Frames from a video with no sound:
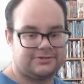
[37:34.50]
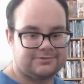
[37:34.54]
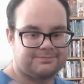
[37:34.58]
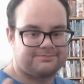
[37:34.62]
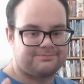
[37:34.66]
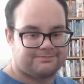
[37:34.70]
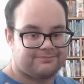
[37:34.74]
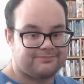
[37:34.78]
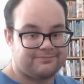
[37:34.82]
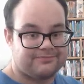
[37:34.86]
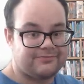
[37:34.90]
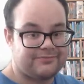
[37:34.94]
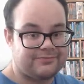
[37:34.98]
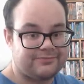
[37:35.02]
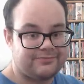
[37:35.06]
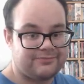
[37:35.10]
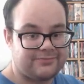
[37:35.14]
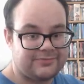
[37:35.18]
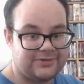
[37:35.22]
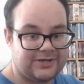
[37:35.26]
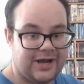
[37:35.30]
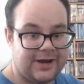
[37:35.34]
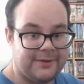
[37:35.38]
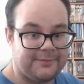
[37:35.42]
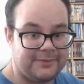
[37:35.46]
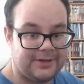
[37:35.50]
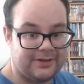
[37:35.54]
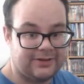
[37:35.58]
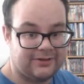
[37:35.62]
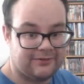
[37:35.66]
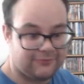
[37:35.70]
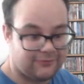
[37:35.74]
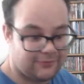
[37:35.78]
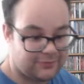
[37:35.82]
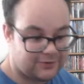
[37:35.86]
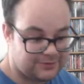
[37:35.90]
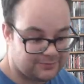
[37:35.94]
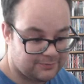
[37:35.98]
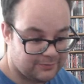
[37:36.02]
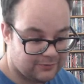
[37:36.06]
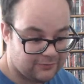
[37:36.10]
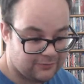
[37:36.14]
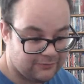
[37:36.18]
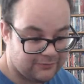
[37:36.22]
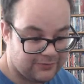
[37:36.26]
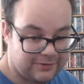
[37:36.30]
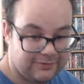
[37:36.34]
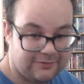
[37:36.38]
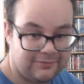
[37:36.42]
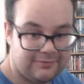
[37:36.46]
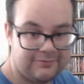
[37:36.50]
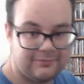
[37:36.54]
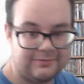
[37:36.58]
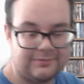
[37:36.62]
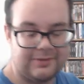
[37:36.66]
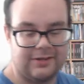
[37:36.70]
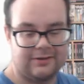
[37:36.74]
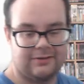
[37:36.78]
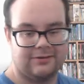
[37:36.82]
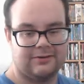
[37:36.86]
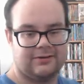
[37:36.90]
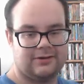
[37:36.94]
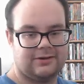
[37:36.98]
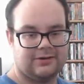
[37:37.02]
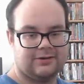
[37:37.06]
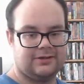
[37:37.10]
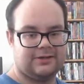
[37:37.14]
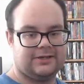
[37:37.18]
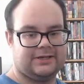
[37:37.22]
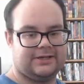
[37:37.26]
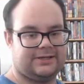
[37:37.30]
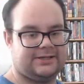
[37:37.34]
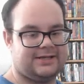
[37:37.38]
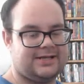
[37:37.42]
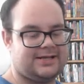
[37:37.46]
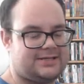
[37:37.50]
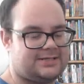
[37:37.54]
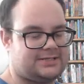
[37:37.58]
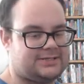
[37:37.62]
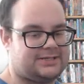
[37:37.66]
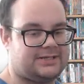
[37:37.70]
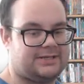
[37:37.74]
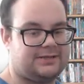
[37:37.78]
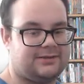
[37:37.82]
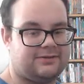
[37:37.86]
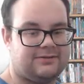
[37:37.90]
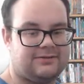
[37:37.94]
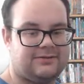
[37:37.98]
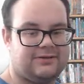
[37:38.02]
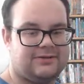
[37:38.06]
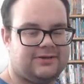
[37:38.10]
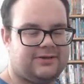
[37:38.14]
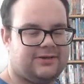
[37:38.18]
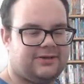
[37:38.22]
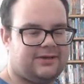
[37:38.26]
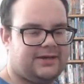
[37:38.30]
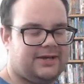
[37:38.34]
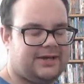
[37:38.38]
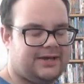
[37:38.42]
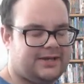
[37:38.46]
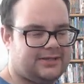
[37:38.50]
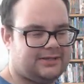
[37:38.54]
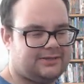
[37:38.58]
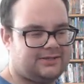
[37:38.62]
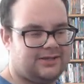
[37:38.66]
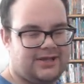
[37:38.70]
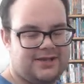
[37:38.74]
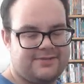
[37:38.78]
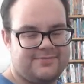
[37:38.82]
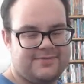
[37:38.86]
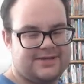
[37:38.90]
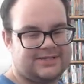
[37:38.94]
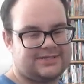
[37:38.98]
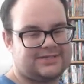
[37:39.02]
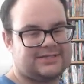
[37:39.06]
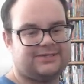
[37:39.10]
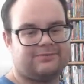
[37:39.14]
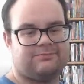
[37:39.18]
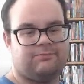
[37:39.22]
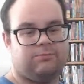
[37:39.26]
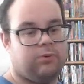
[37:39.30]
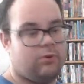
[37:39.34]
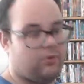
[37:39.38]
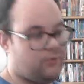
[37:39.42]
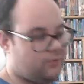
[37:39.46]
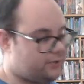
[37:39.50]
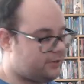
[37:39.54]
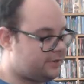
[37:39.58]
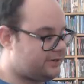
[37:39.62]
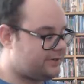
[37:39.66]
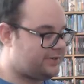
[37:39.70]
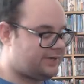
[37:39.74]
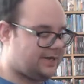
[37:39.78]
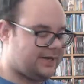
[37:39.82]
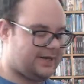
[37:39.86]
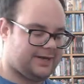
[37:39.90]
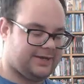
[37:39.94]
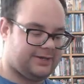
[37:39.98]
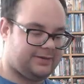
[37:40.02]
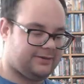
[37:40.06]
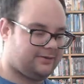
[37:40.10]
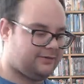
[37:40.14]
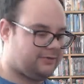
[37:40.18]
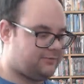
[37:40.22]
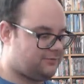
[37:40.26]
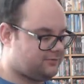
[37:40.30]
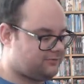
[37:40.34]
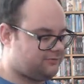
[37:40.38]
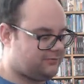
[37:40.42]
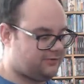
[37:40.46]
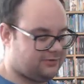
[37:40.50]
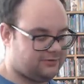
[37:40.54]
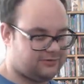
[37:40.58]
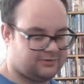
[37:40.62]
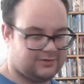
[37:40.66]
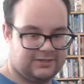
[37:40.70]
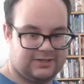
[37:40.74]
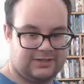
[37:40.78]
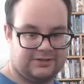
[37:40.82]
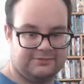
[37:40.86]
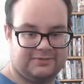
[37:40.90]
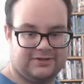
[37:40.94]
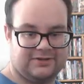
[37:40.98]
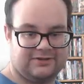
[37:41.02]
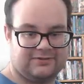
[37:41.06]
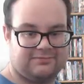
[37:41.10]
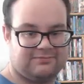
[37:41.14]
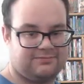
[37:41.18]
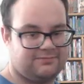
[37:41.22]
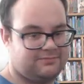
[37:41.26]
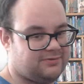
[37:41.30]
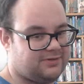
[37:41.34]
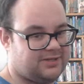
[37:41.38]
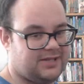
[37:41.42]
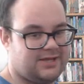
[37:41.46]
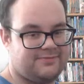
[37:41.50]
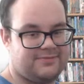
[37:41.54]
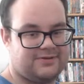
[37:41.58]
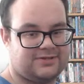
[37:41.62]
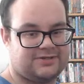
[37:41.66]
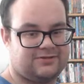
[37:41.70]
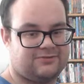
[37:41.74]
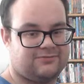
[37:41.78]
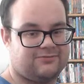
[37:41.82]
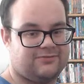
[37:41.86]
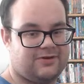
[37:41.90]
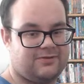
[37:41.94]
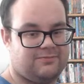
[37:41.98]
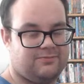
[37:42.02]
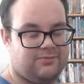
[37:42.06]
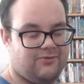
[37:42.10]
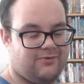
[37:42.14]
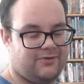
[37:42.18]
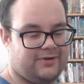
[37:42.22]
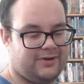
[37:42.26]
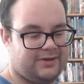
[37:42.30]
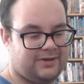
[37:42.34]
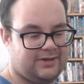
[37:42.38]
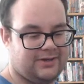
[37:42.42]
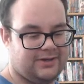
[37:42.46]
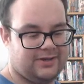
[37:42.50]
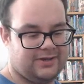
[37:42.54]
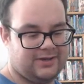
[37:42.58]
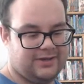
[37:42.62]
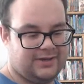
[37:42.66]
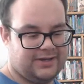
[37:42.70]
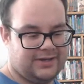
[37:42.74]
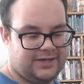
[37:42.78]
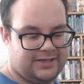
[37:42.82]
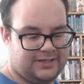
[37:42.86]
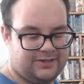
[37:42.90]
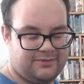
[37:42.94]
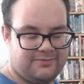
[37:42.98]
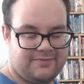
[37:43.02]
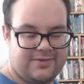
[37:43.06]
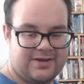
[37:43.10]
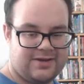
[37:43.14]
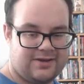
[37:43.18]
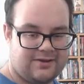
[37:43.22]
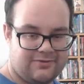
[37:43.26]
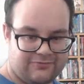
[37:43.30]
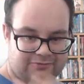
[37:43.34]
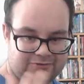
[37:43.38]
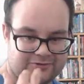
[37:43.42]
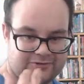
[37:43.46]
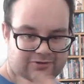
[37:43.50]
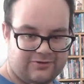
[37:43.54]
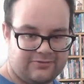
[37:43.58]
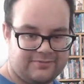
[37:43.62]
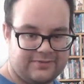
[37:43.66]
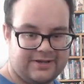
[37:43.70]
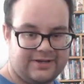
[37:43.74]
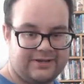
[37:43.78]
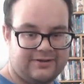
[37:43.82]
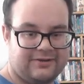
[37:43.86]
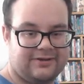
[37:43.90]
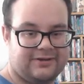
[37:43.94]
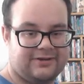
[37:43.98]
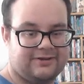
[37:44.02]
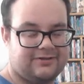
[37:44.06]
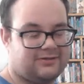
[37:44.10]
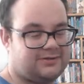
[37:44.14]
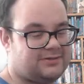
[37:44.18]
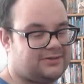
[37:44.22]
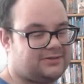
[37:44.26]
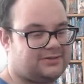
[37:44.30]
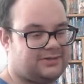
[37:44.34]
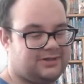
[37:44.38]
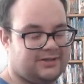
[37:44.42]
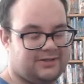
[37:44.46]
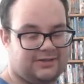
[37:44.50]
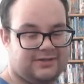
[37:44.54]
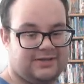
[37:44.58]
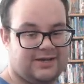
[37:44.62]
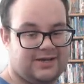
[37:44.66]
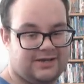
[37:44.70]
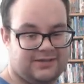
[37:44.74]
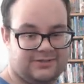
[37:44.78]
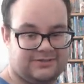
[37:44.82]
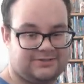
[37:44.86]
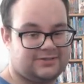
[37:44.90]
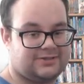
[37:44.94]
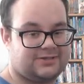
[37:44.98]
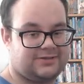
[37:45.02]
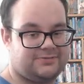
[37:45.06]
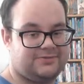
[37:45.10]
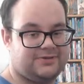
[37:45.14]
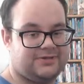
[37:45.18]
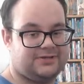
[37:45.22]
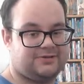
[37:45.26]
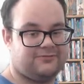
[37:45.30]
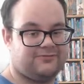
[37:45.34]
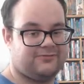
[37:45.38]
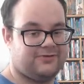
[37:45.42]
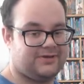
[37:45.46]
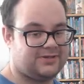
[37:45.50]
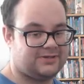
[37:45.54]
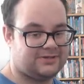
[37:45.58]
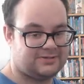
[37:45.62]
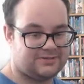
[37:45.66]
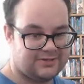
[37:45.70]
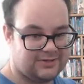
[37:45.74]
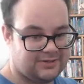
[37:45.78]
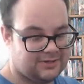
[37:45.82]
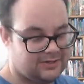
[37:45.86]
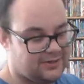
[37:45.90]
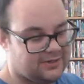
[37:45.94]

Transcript: just copying the first movie in that scene. And the climax is boring. I nearly almost fell asleep. The climax is very boring. And the makeup for Darkman here, it looks silly. Yeah, it looks like a piece of face.